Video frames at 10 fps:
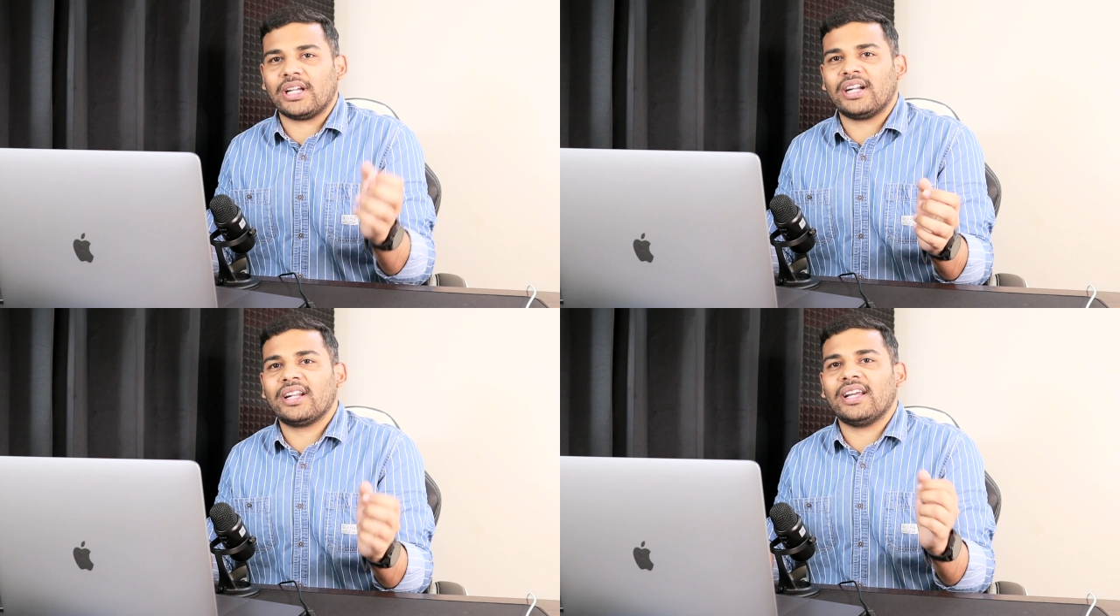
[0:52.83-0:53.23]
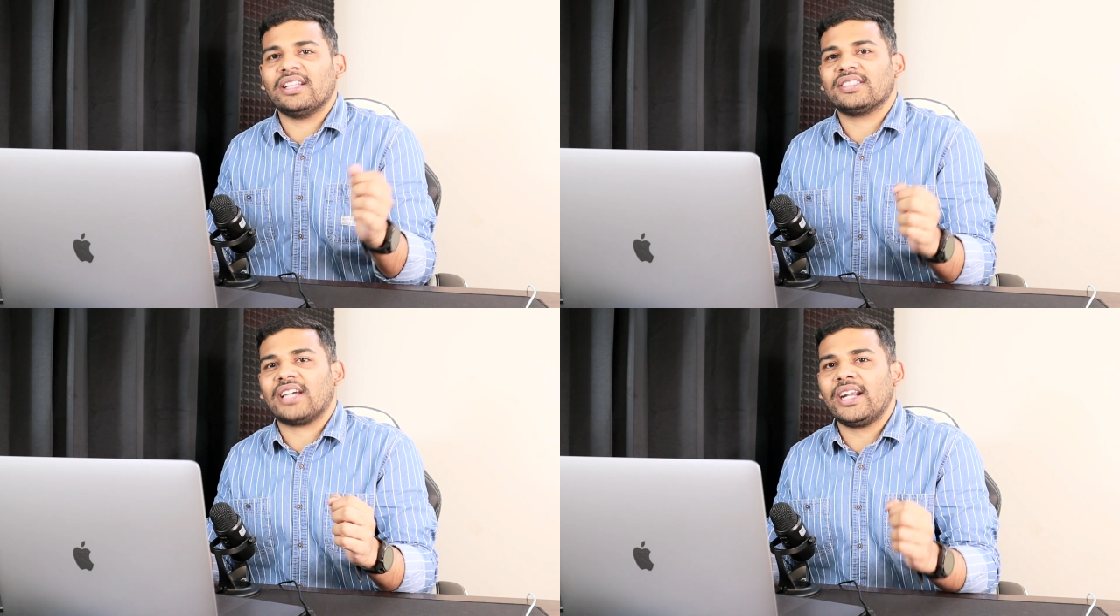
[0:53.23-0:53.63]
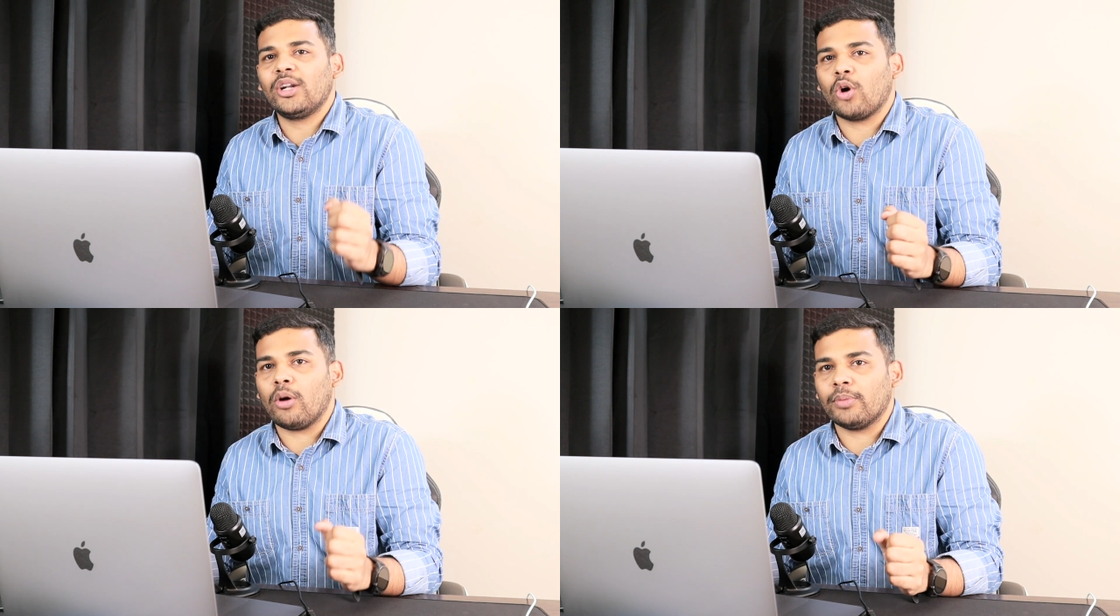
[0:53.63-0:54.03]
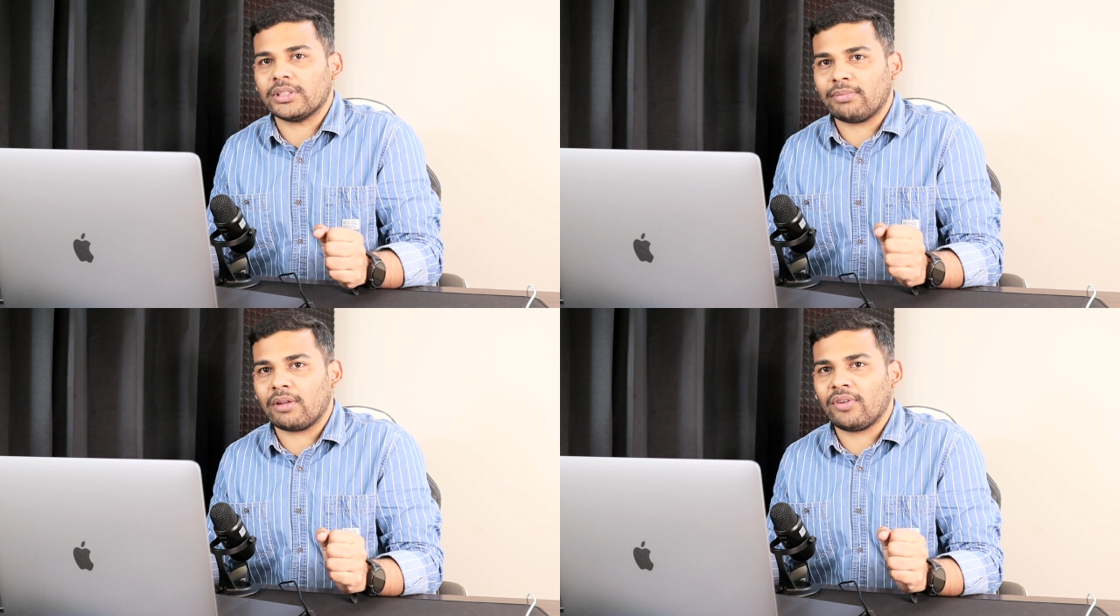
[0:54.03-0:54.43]
it inside
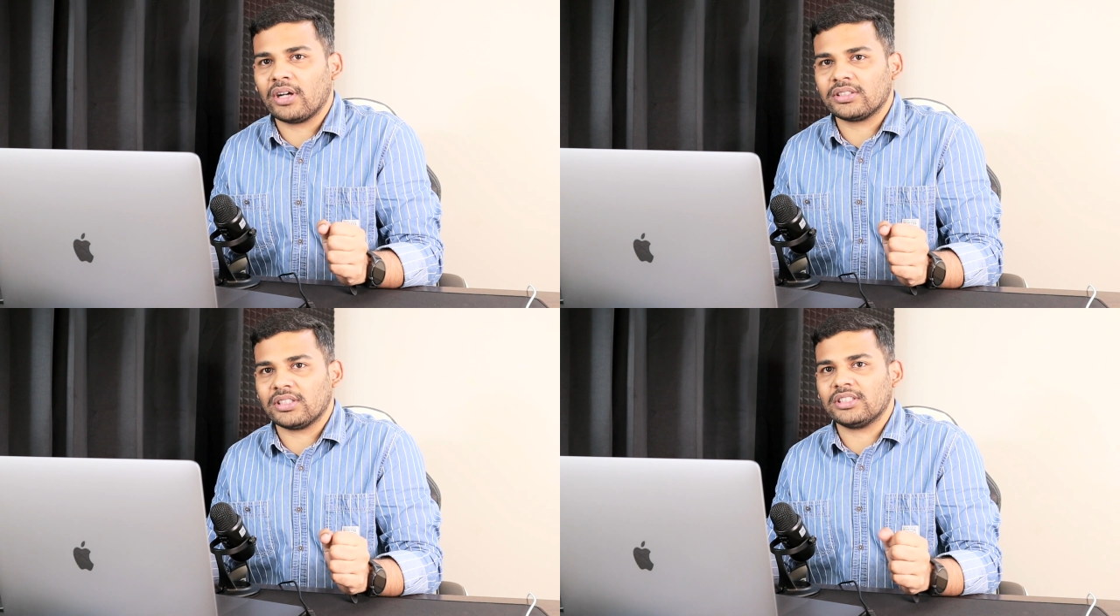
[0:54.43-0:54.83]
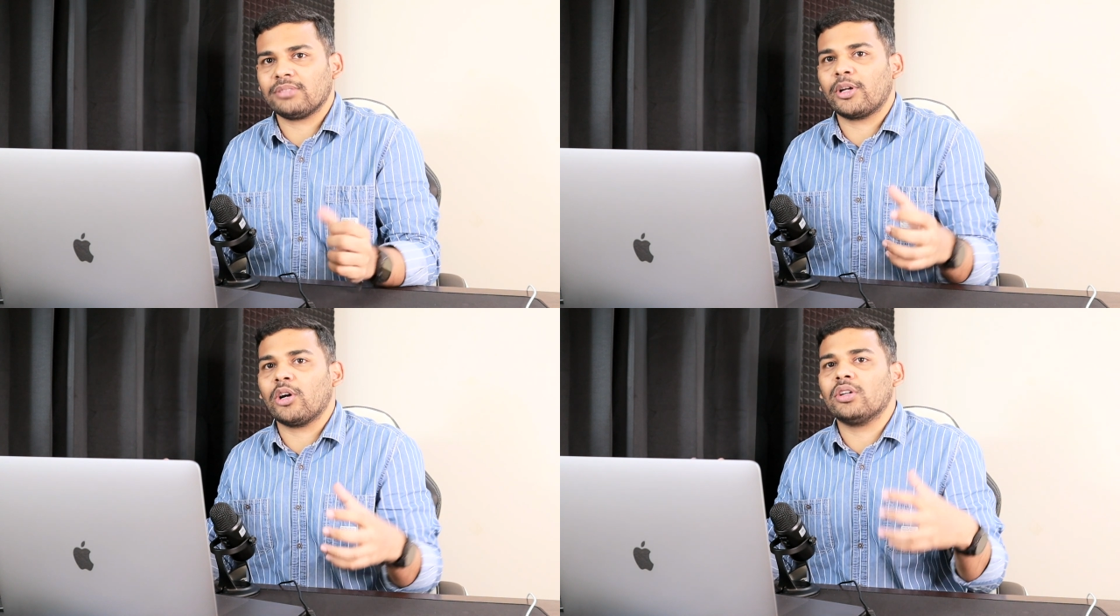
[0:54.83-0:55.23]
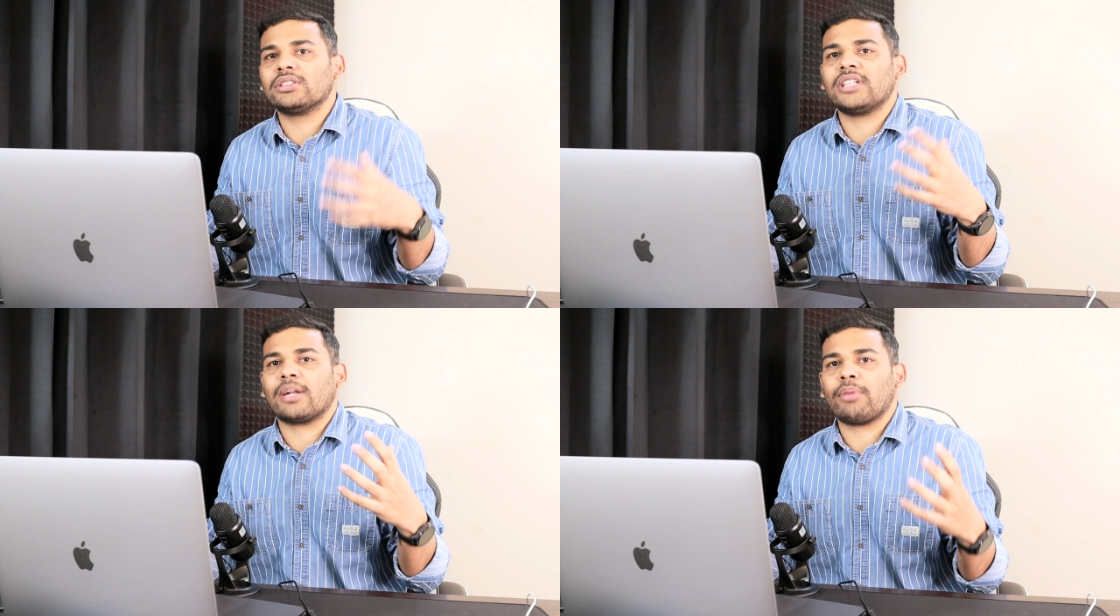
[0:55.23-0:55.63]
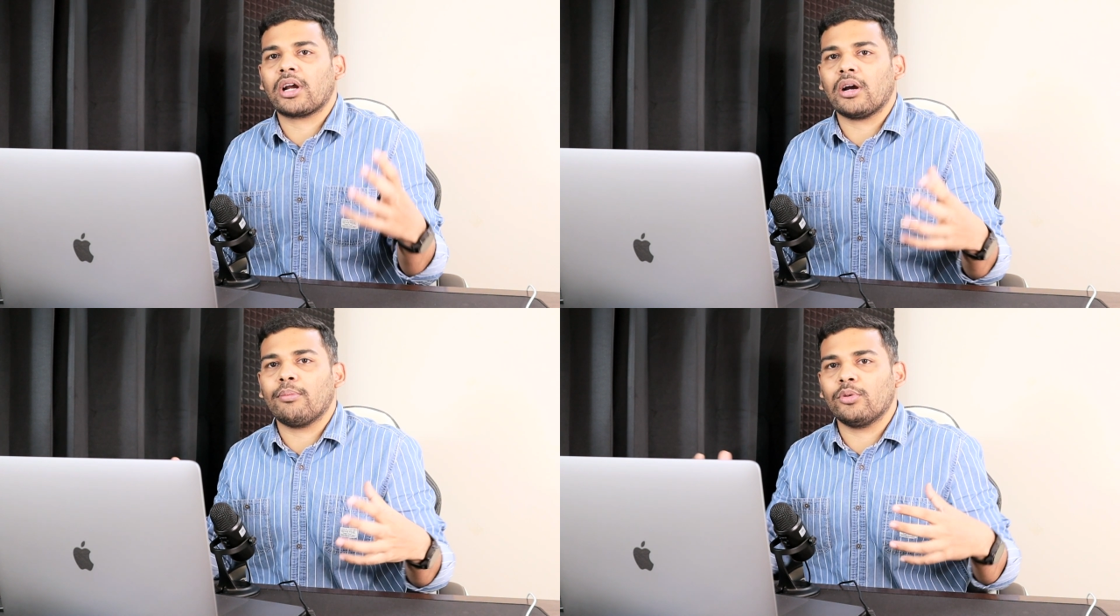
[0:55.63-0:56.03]
composable functions because
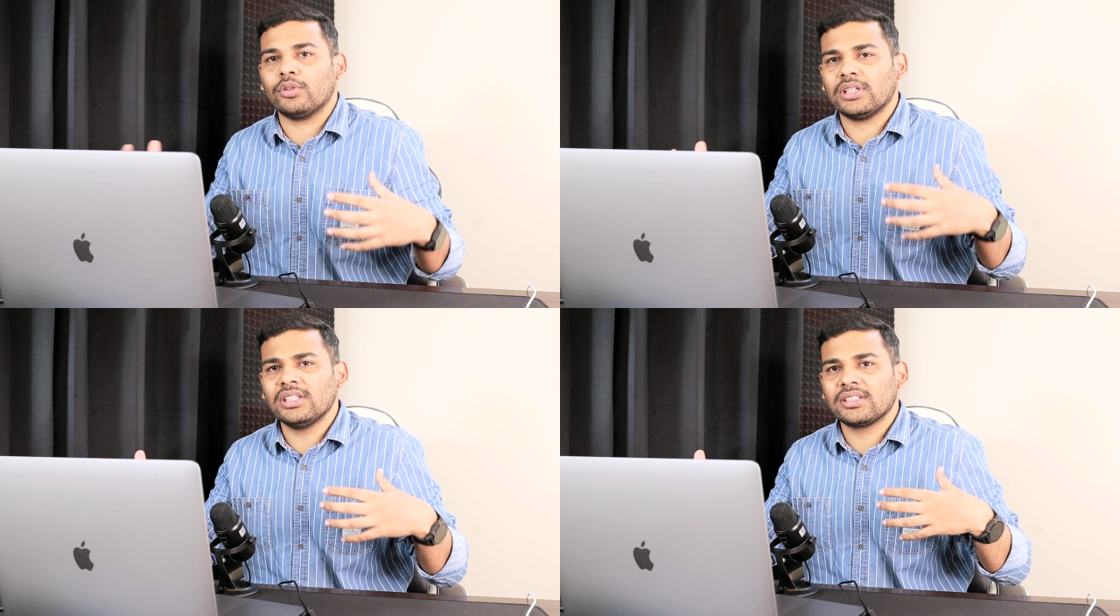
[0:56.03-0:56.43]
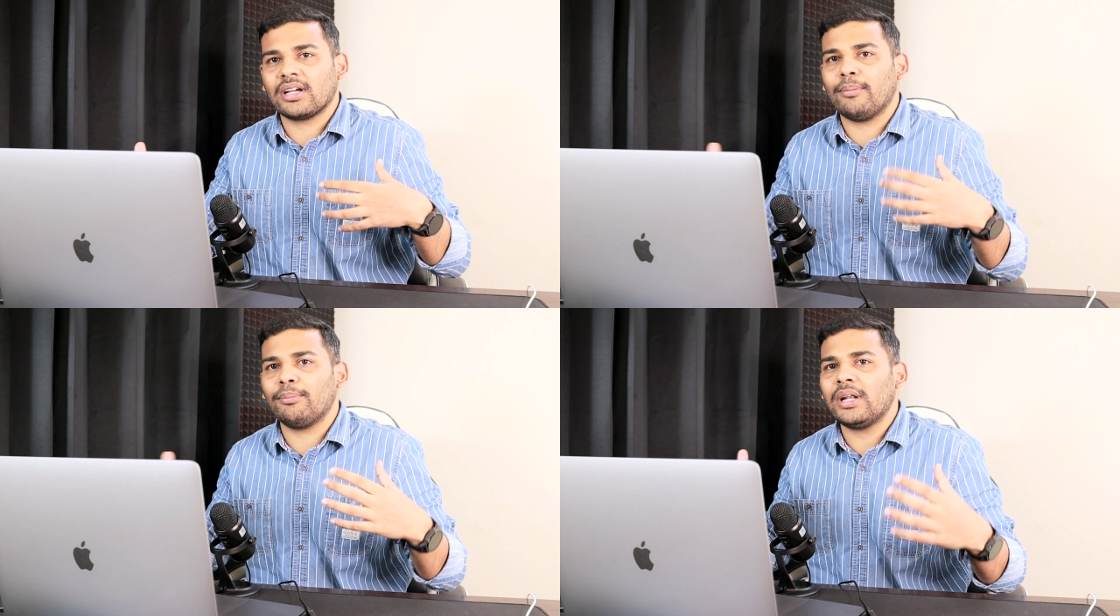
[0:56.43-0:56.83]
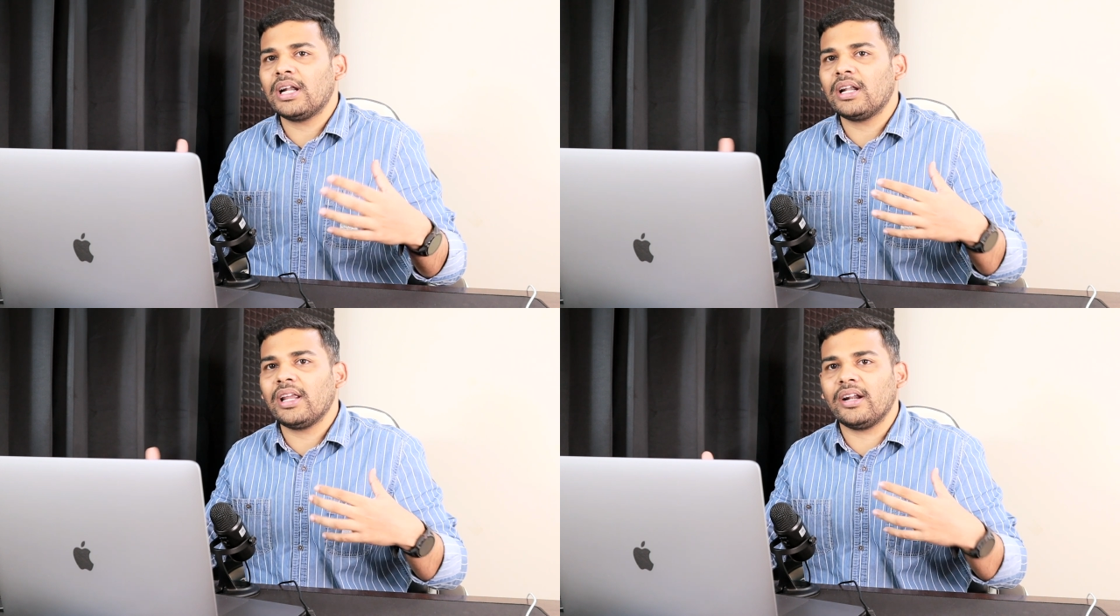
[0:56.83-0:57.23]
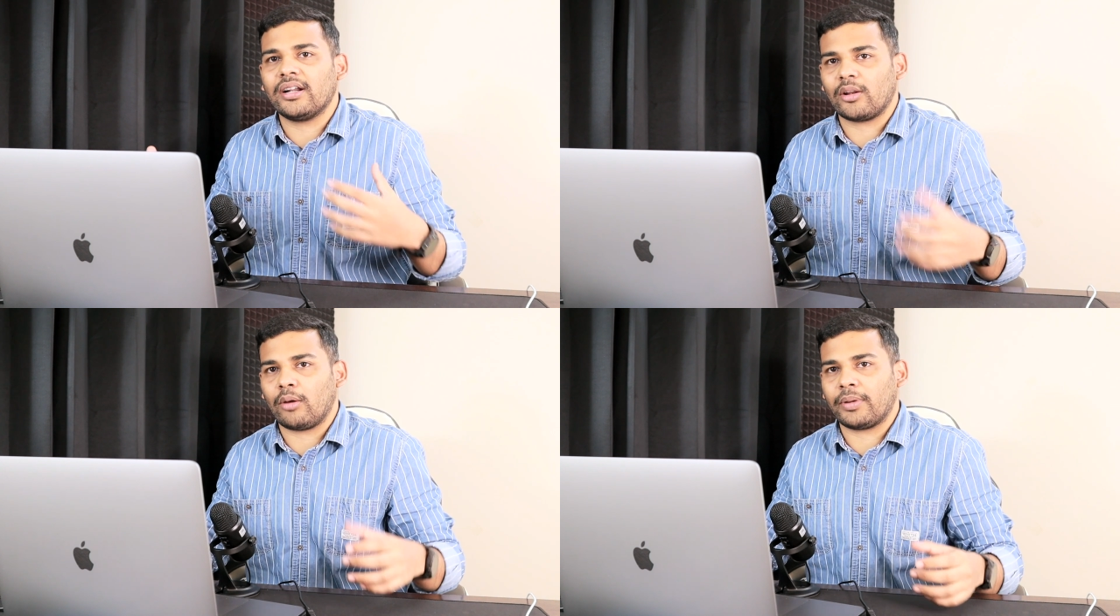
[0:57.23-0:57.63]
jetpack compose is completely
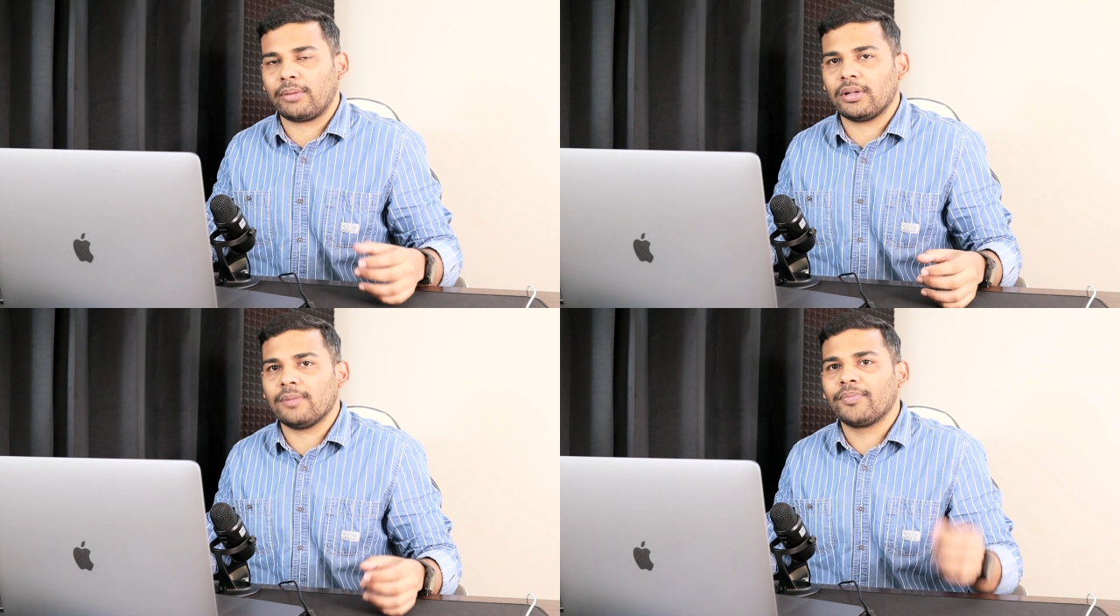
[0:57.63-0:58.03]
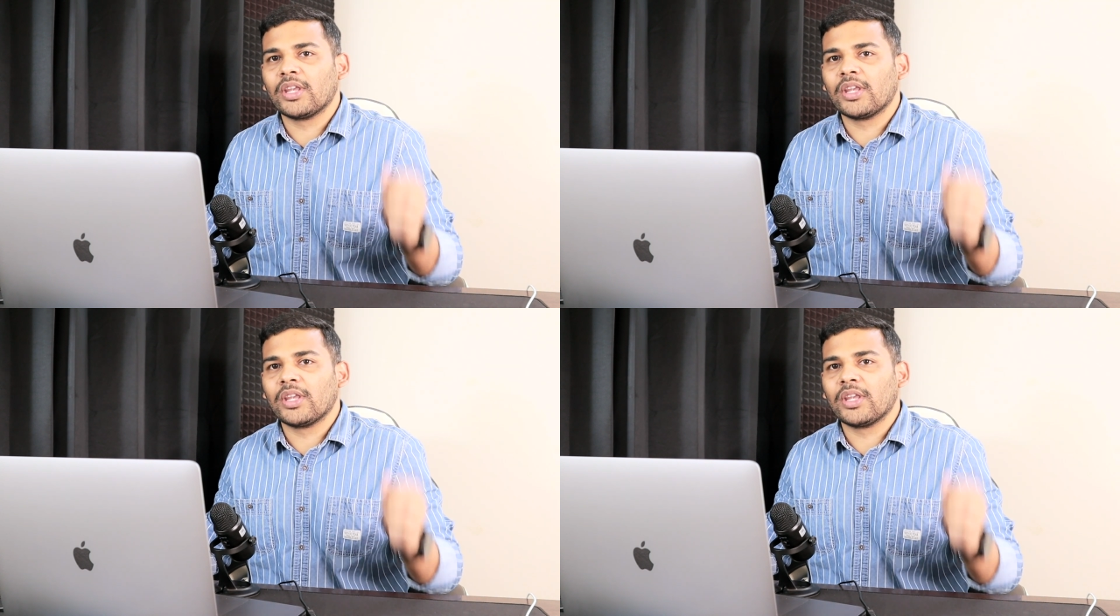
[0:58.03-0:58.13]
interoperable